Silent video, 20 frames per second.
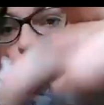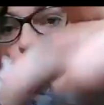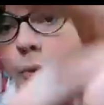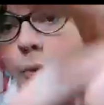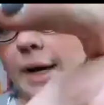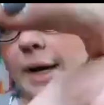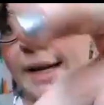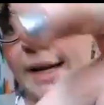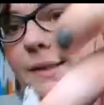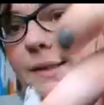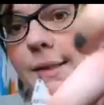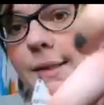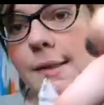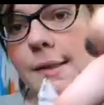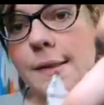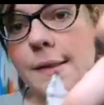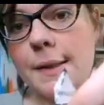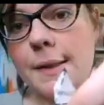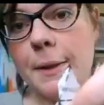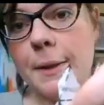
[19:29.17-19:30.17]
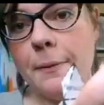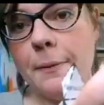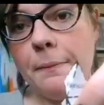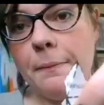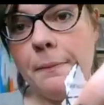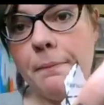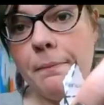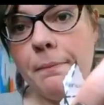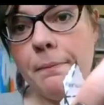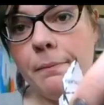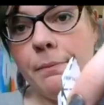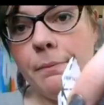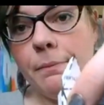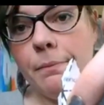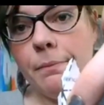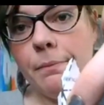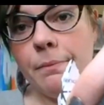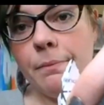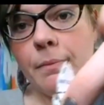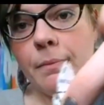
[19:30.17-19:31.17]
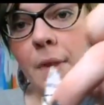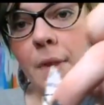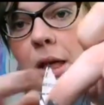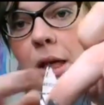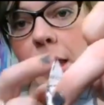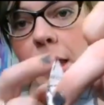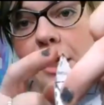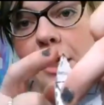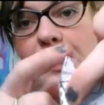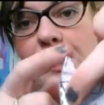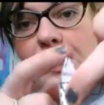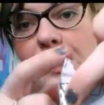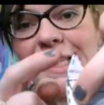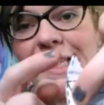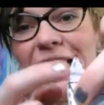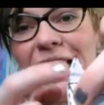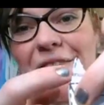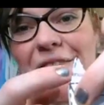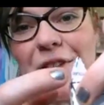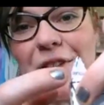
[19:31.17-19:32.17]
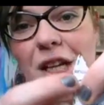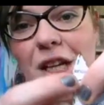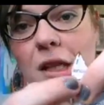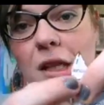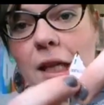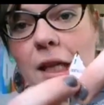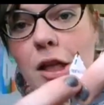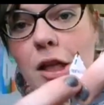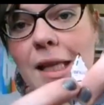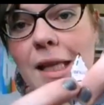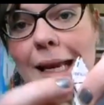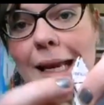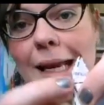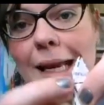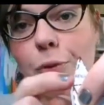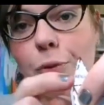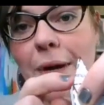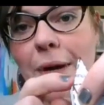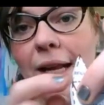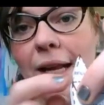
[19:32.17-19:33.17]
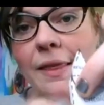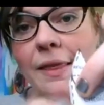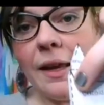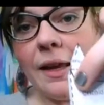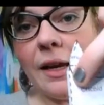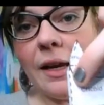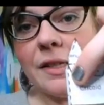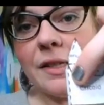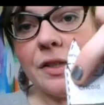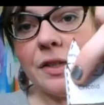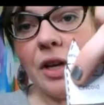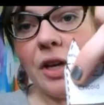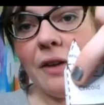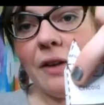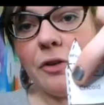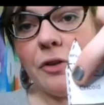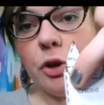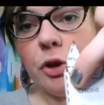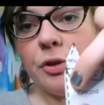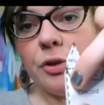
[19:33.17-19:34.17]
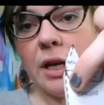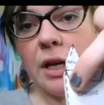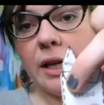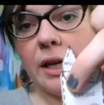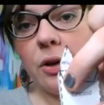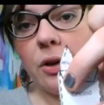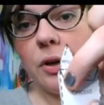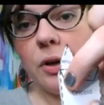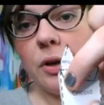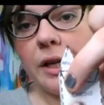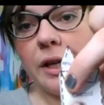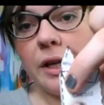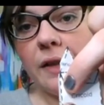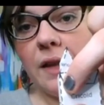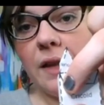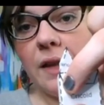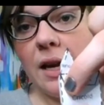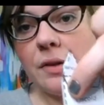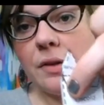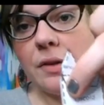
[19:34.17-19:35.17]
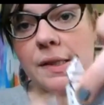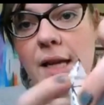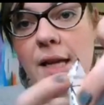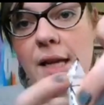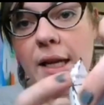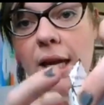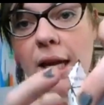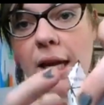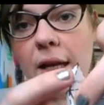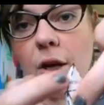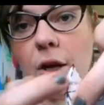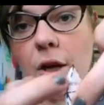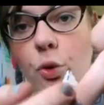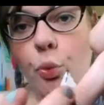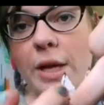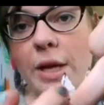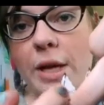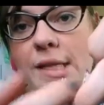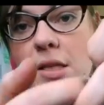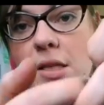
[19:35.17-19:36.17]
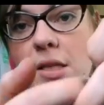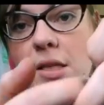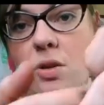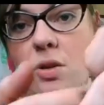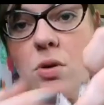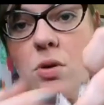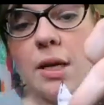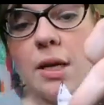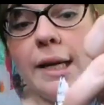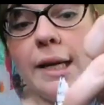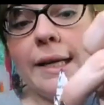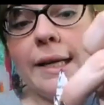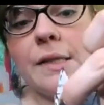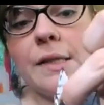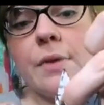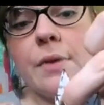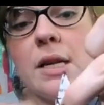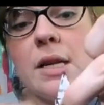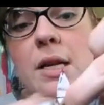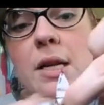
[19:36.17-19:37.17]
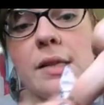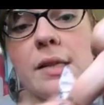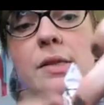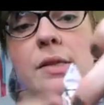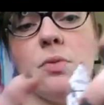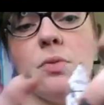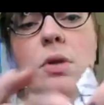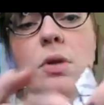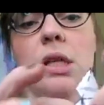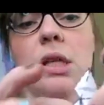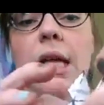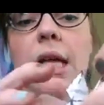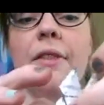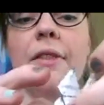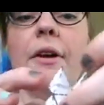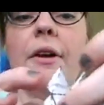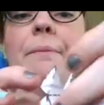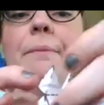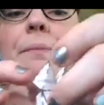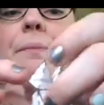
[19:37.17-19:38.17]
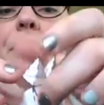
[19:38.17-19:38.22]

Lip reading: Press. And you see even a little label right there. So you have cricoid on the outside and arytenoids right next to one another.